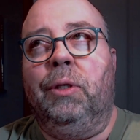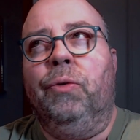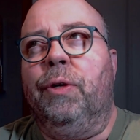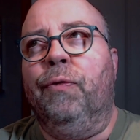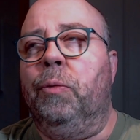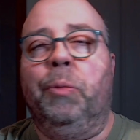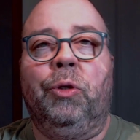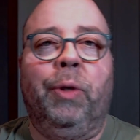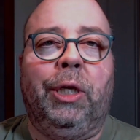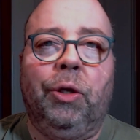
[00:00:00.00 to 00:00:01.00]
no different
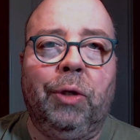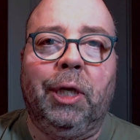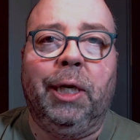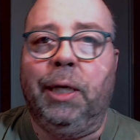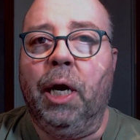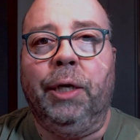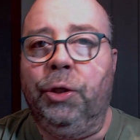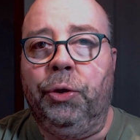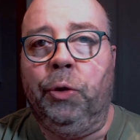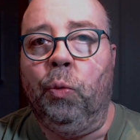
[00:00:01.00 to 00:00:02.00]
between union and
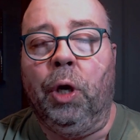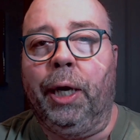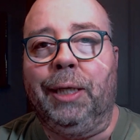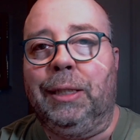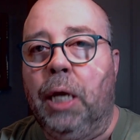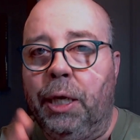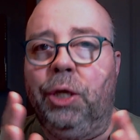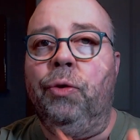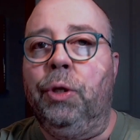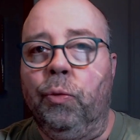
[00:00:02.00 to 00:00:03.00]
non-union work. It's not a
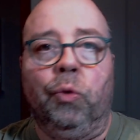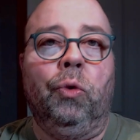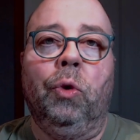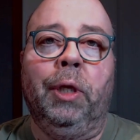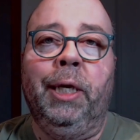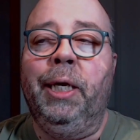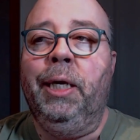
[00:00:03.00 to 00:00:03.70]
union rule.